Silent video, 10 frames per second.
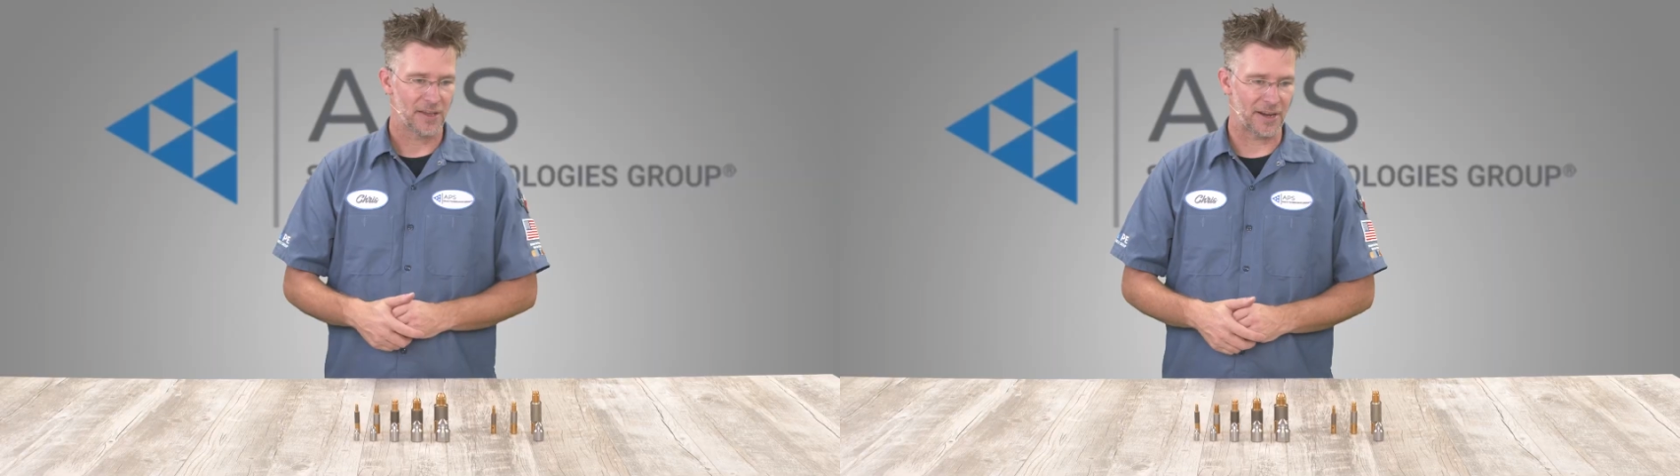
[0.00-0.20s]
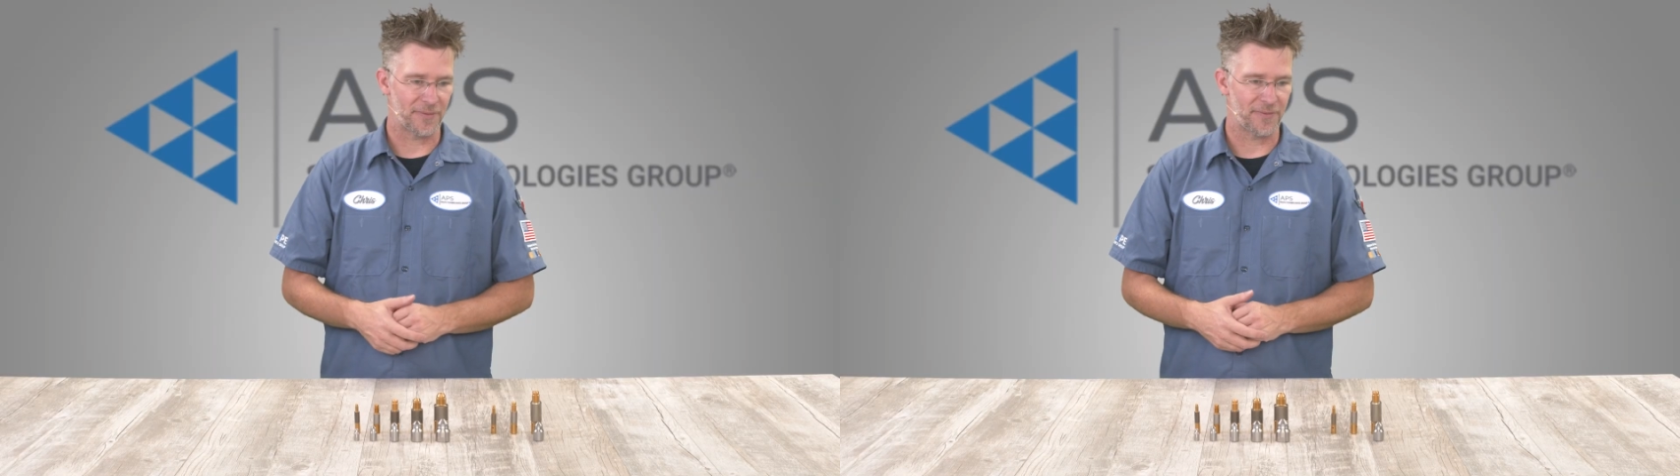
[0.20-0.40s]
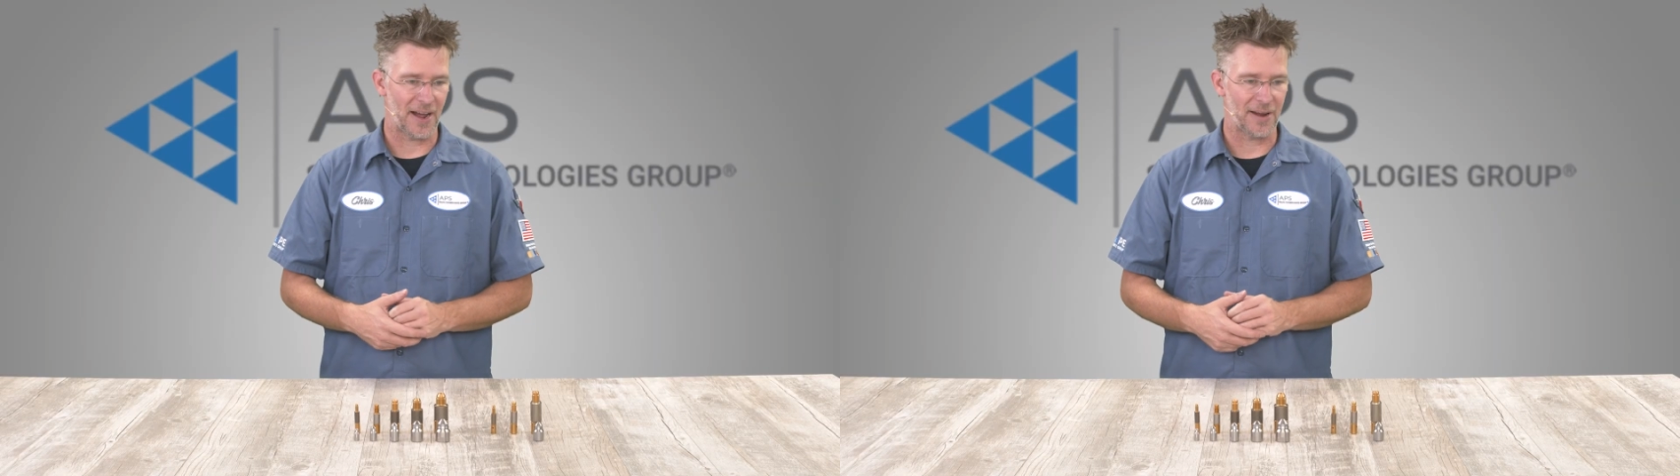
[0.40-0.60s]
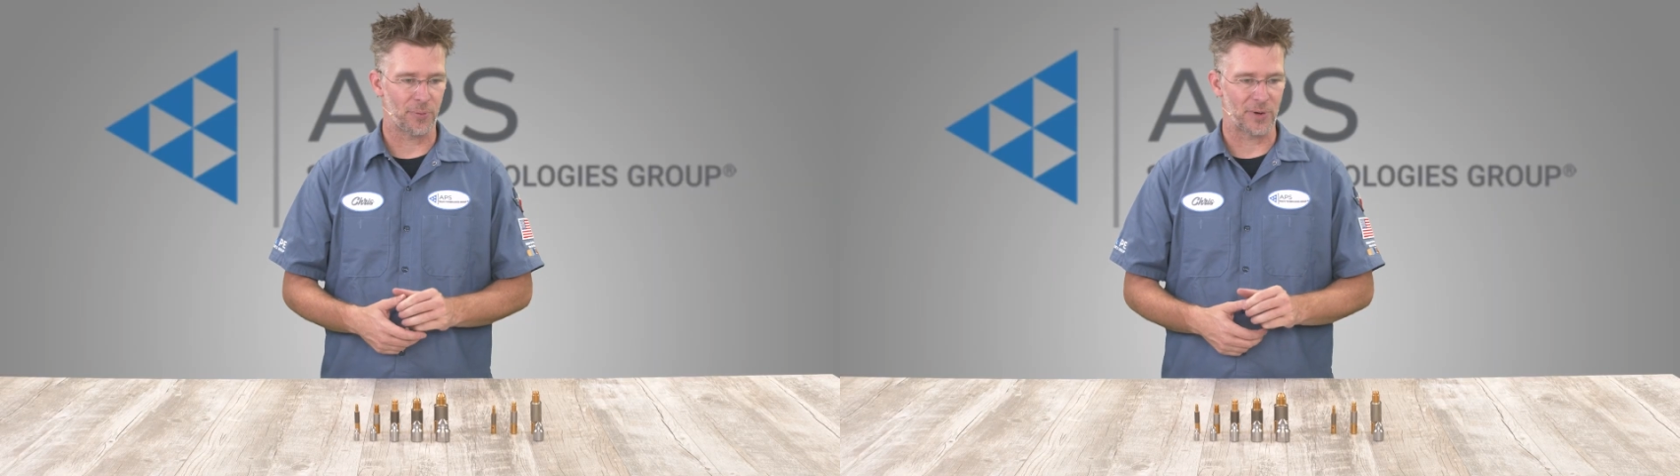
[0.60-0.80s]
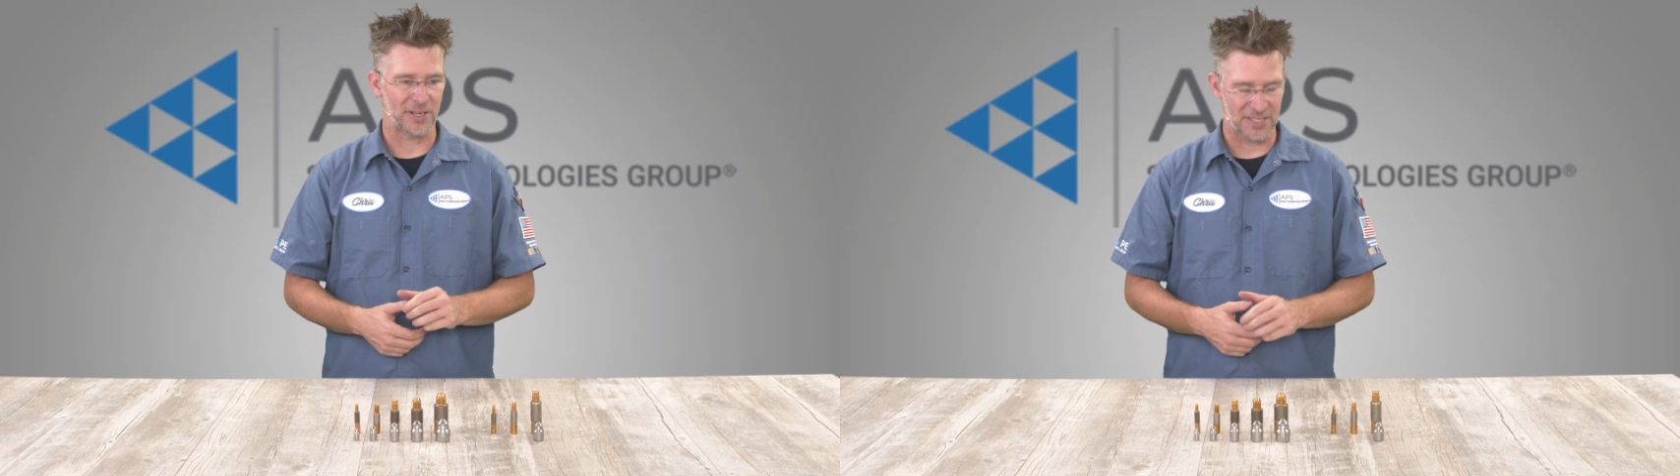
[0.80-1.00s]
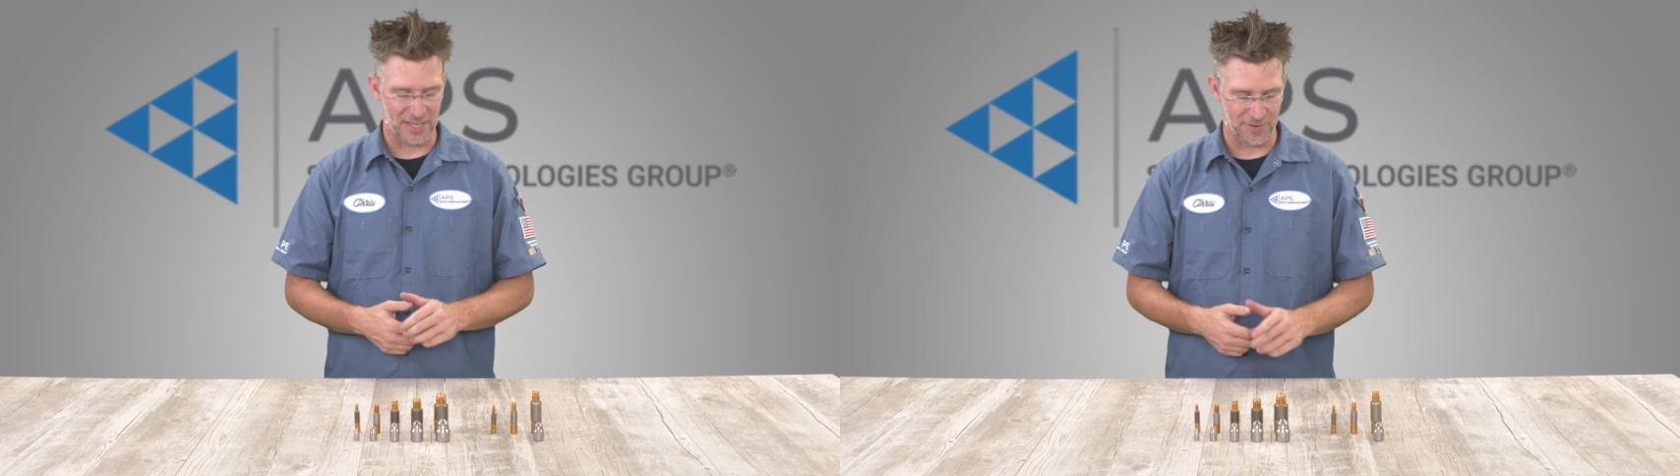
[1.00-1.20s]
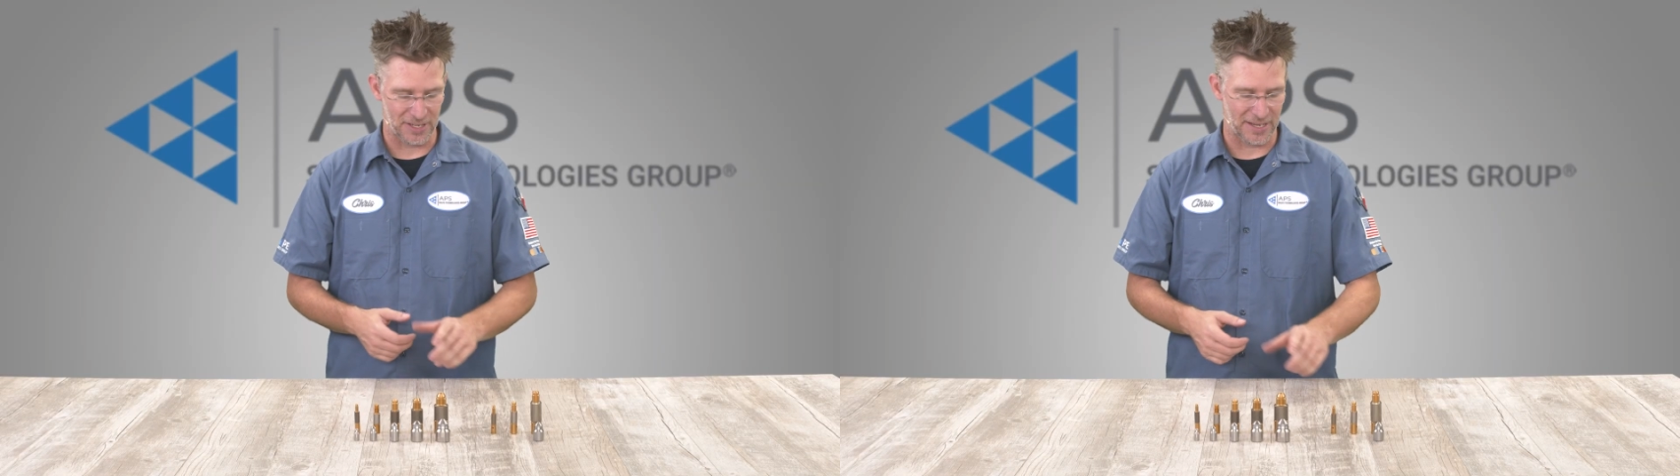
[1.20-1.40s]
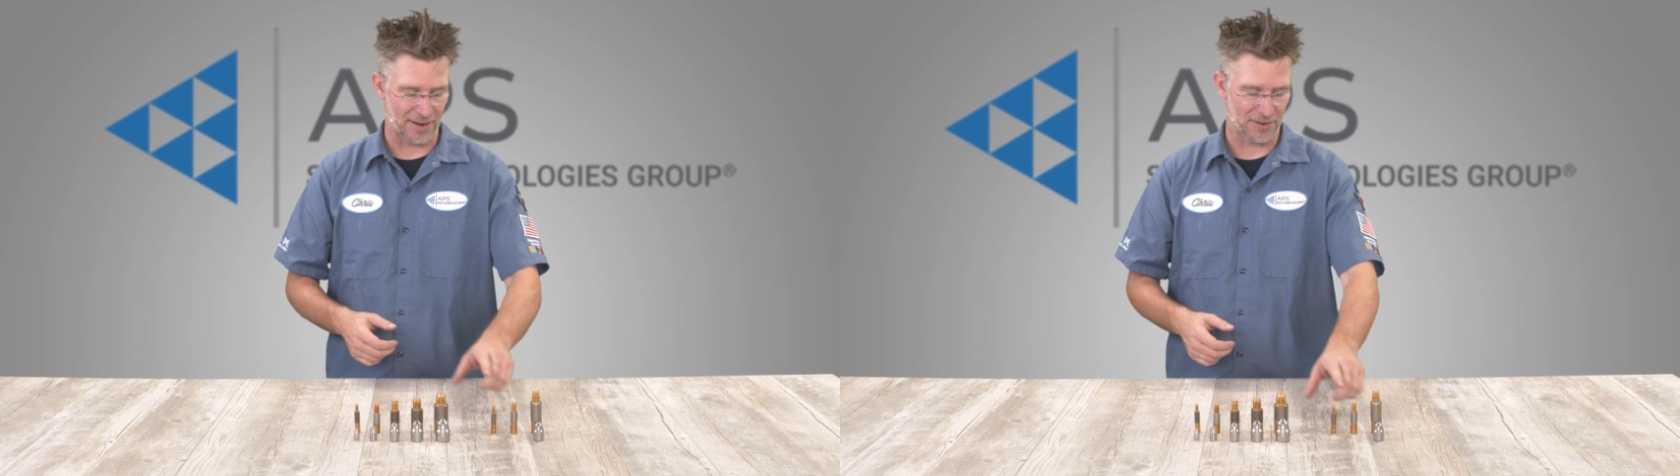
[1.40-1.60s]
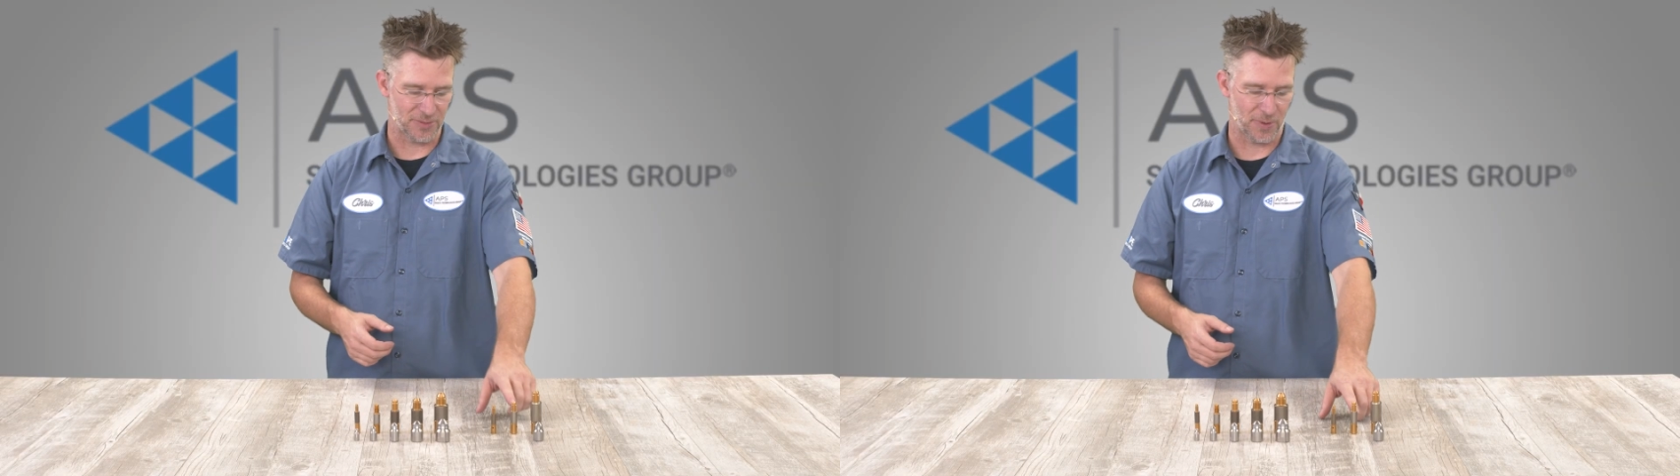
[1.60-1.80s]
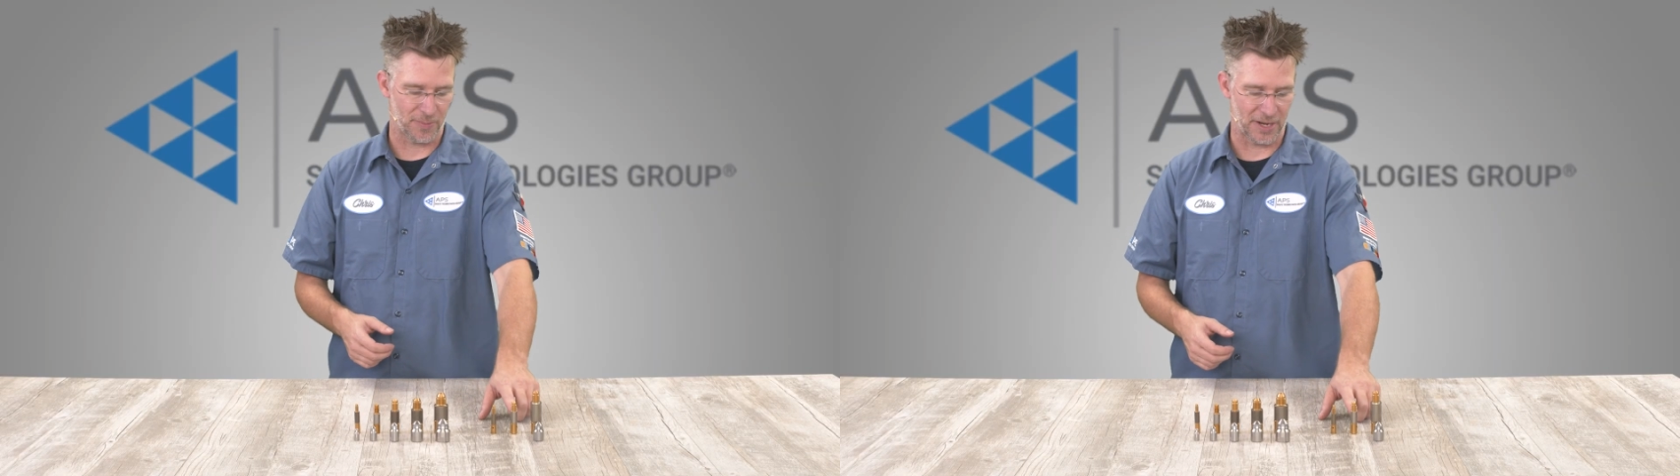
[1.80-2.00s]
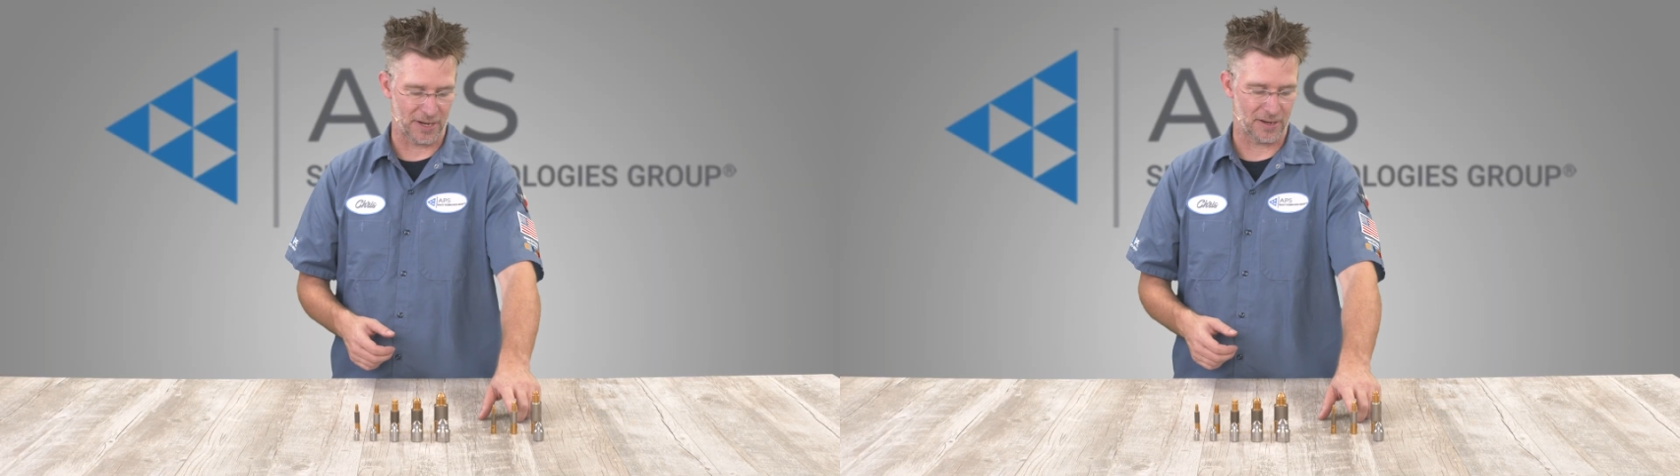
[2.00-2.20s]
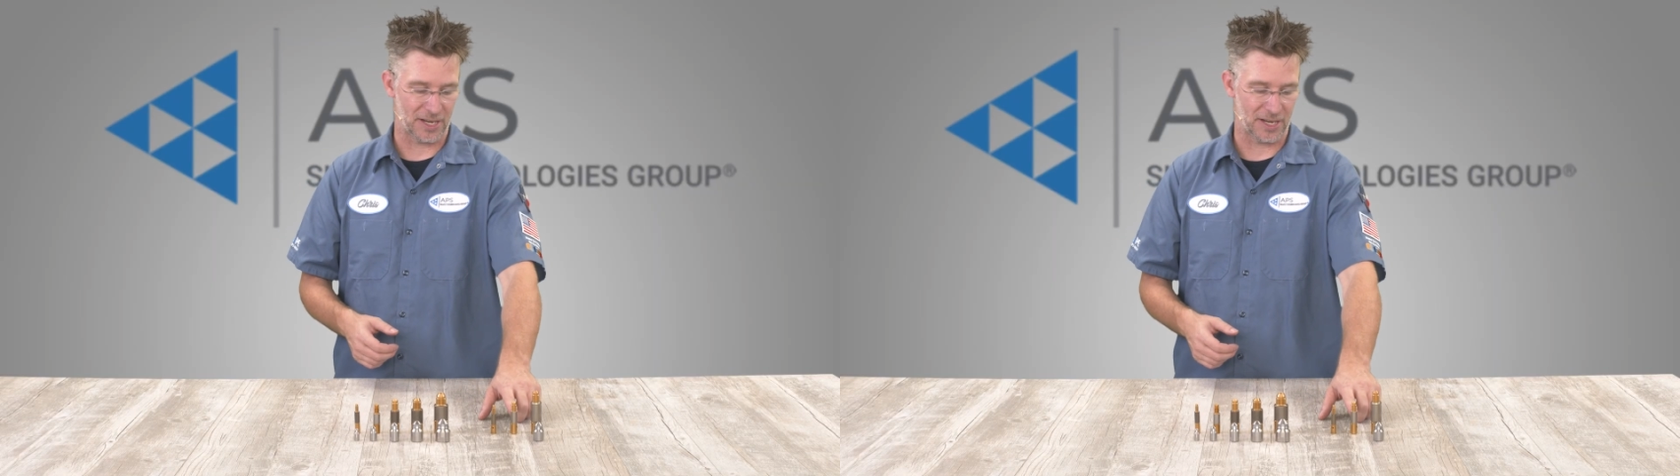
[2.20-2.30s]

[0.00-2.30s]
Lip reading: at 5.7 gallons per minute